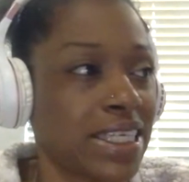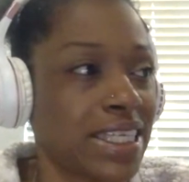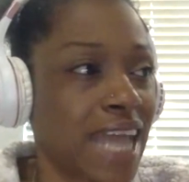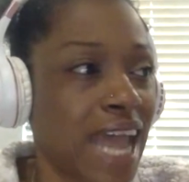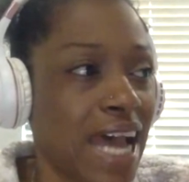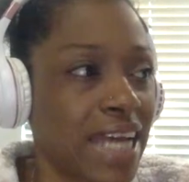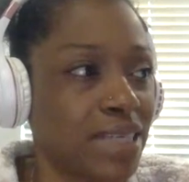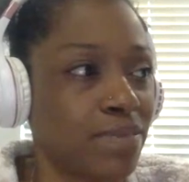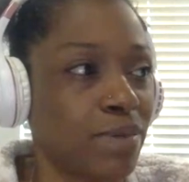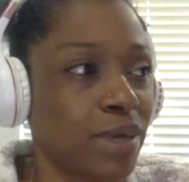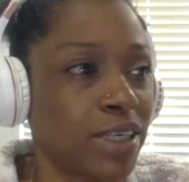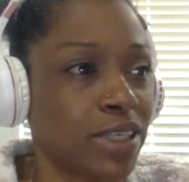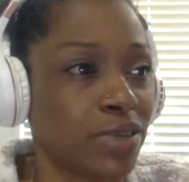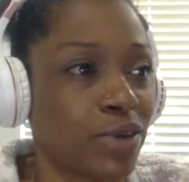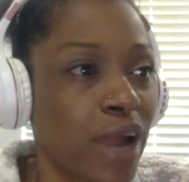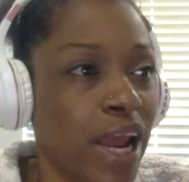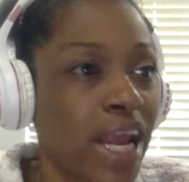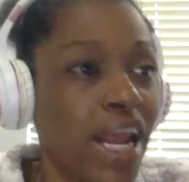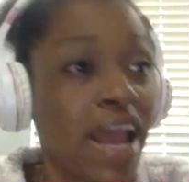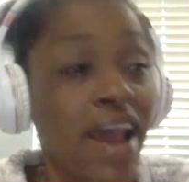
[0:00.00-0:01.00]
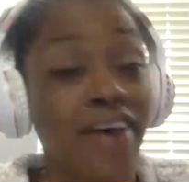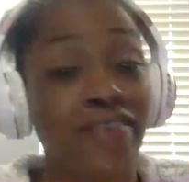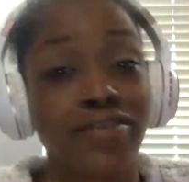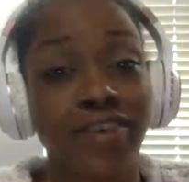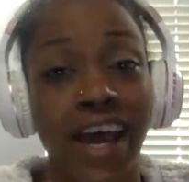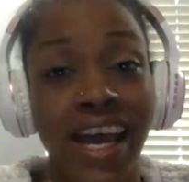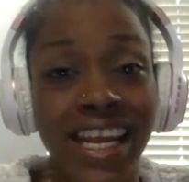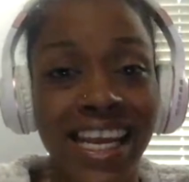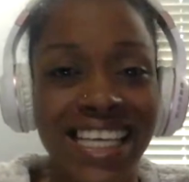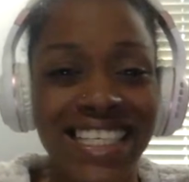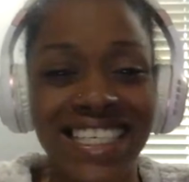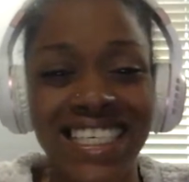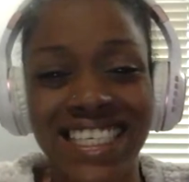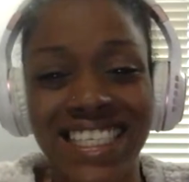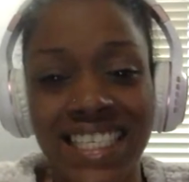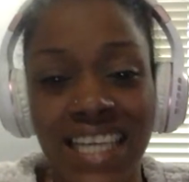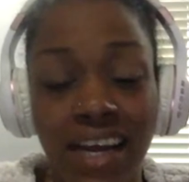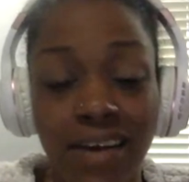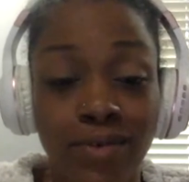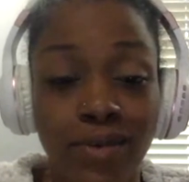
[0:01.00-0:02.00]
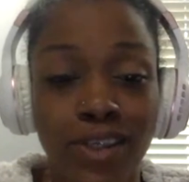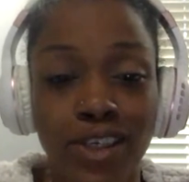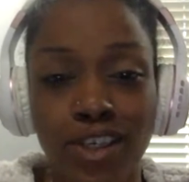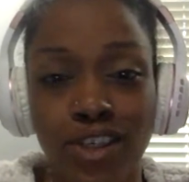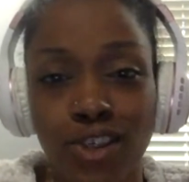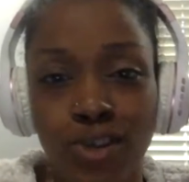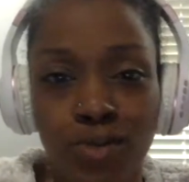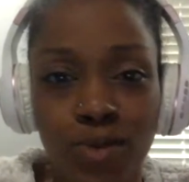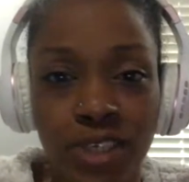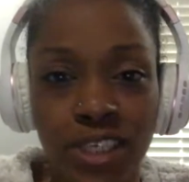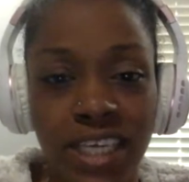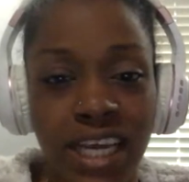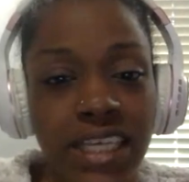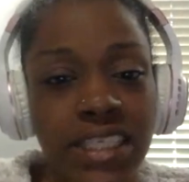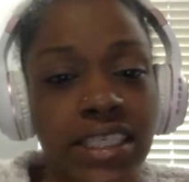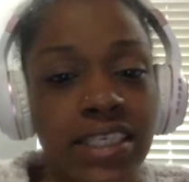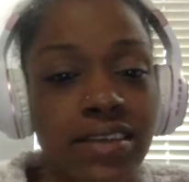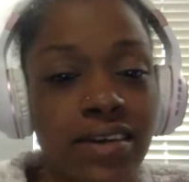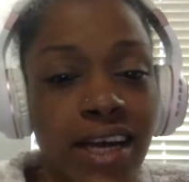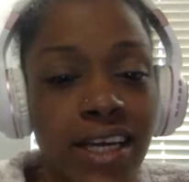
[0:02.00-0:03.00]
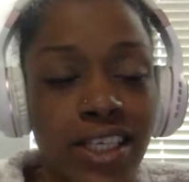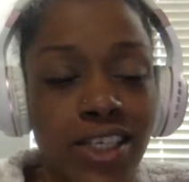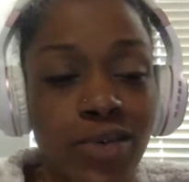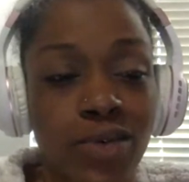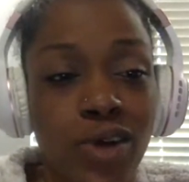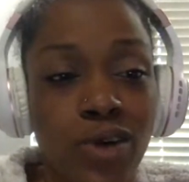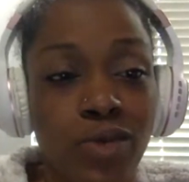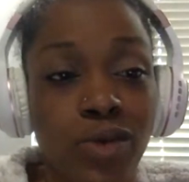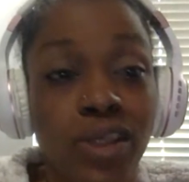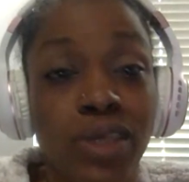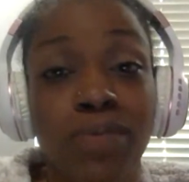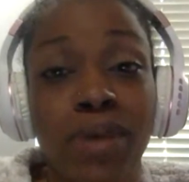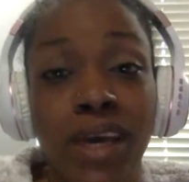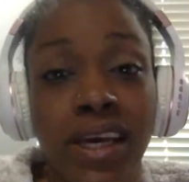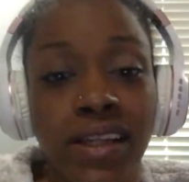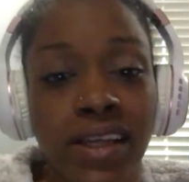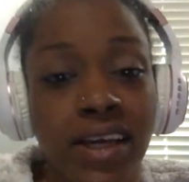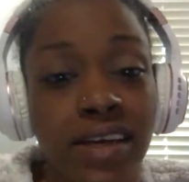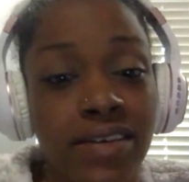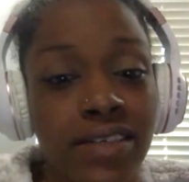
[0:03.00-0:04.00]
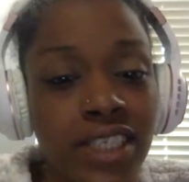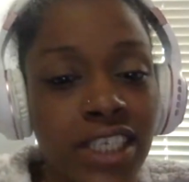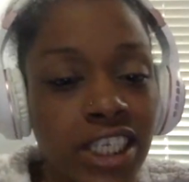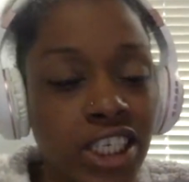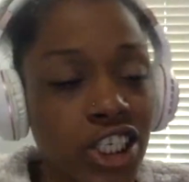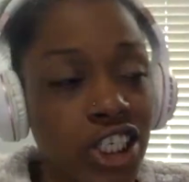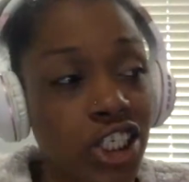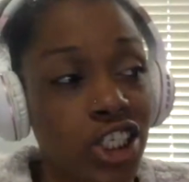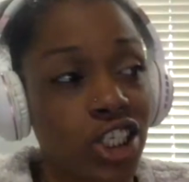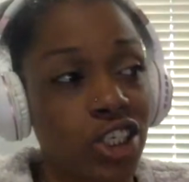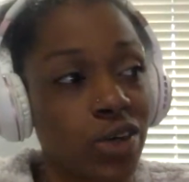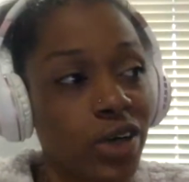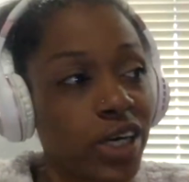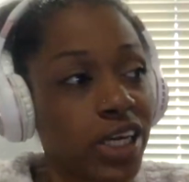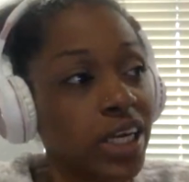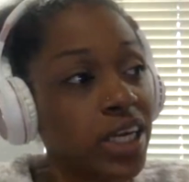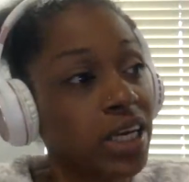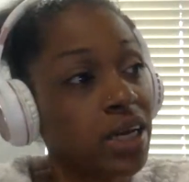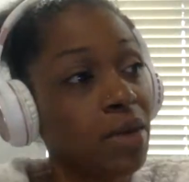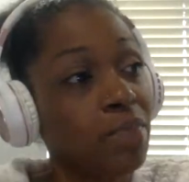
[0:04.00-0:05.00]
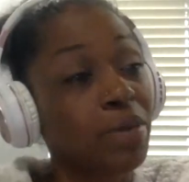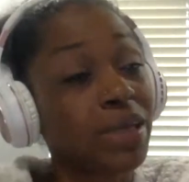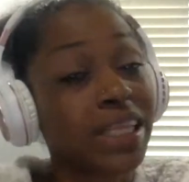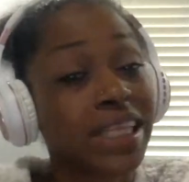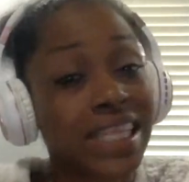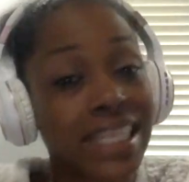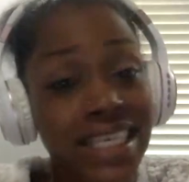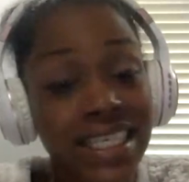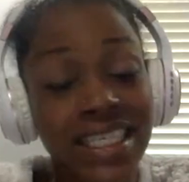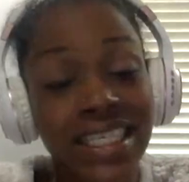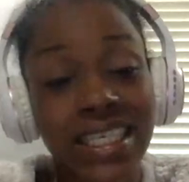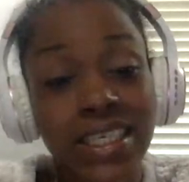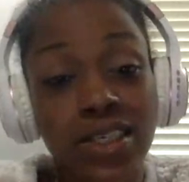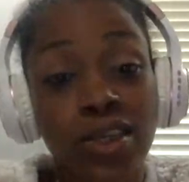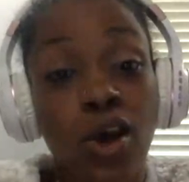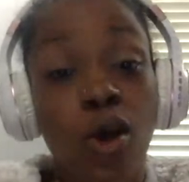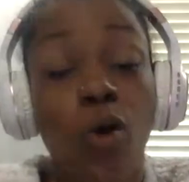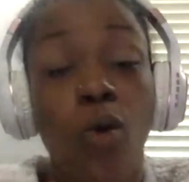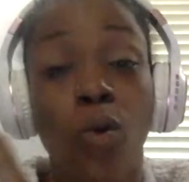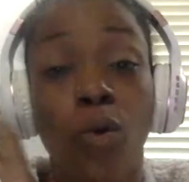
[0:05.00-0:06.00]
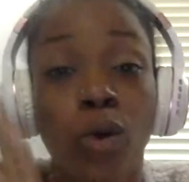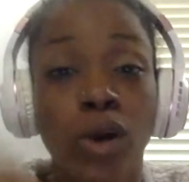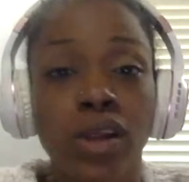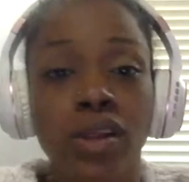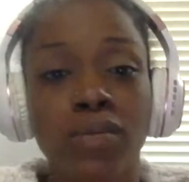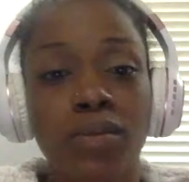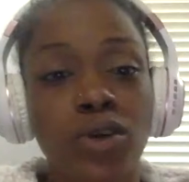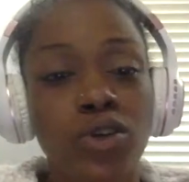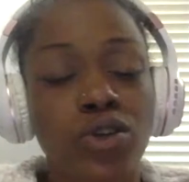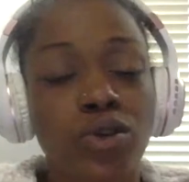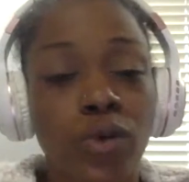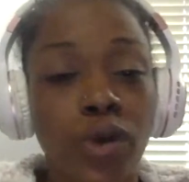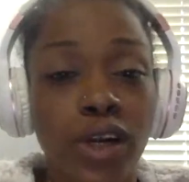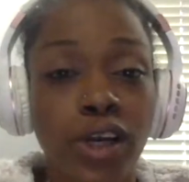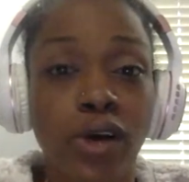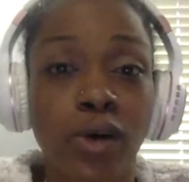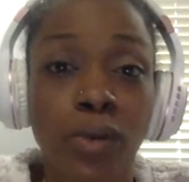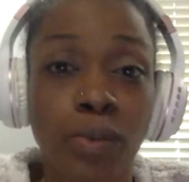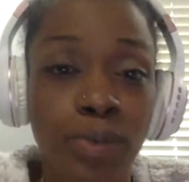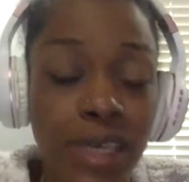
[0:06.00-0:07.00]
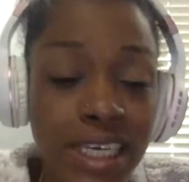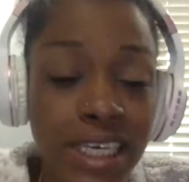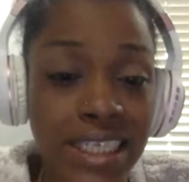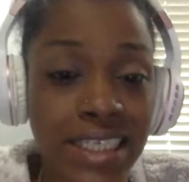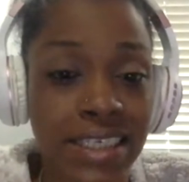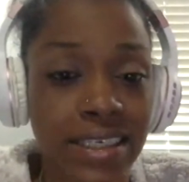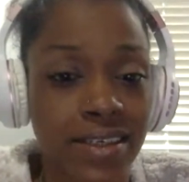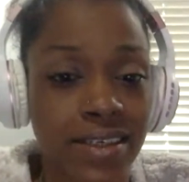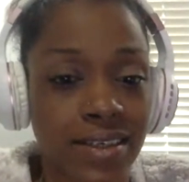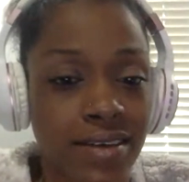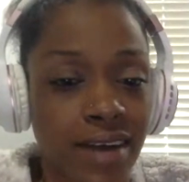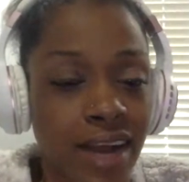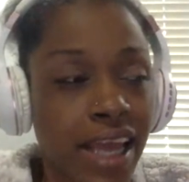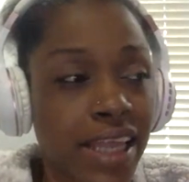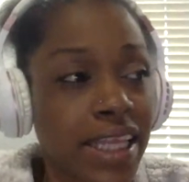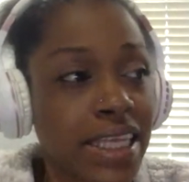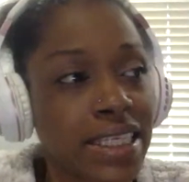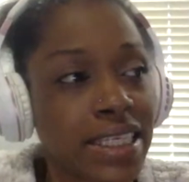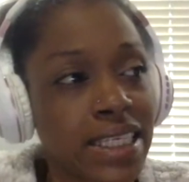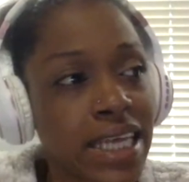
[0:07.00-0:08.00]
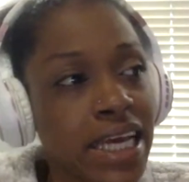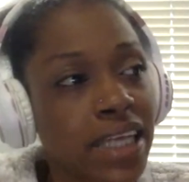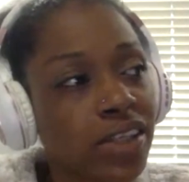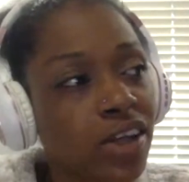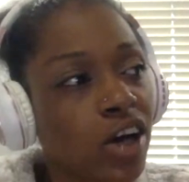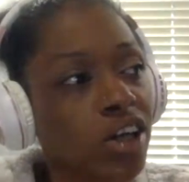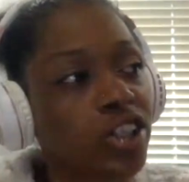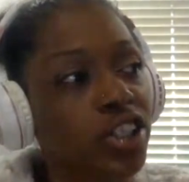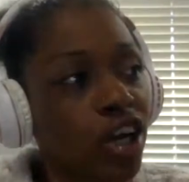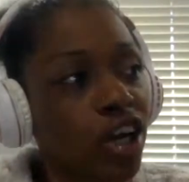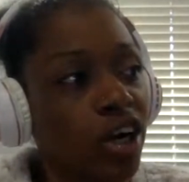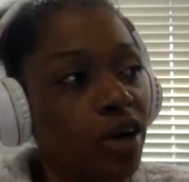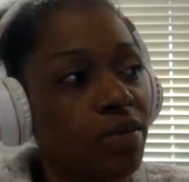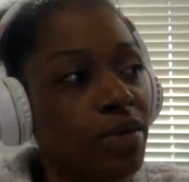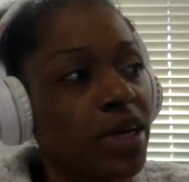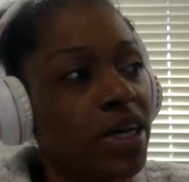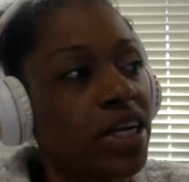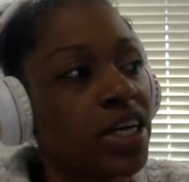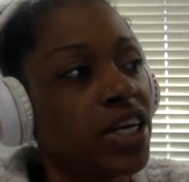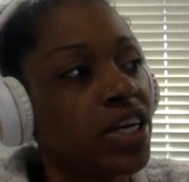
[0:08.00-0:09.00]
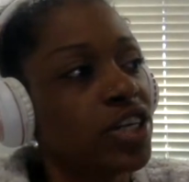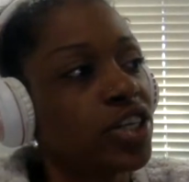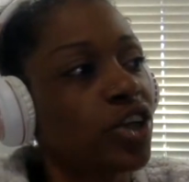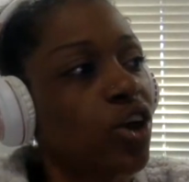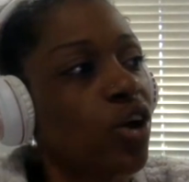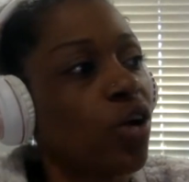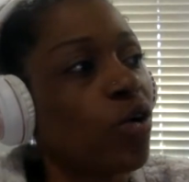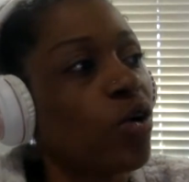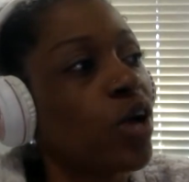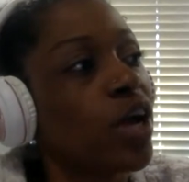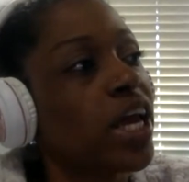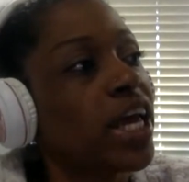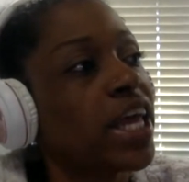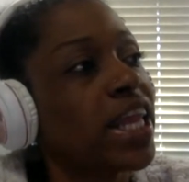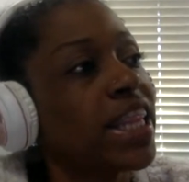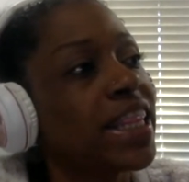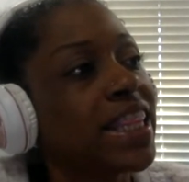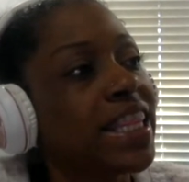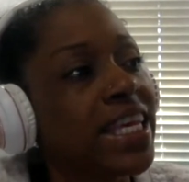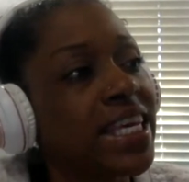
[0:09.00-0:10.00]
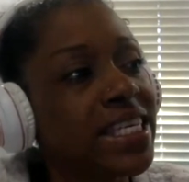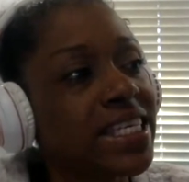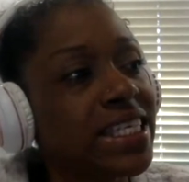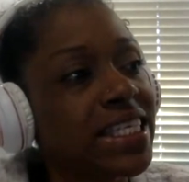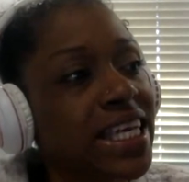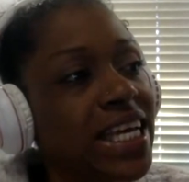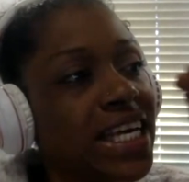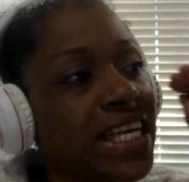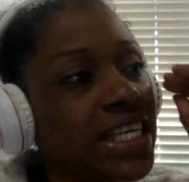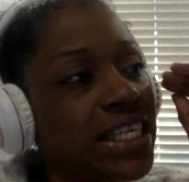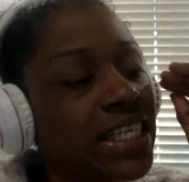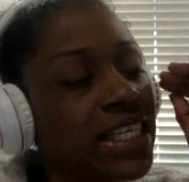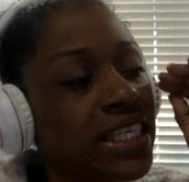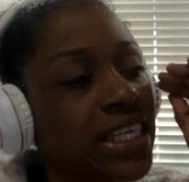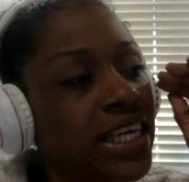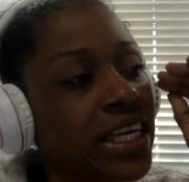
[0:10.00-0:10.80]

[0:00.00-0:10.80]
aspect, right? Financing is not really super sexy, right? So we don't really pay a lot of attention to it. But this is one of the most critical pieces, right? Let's think long term. So this is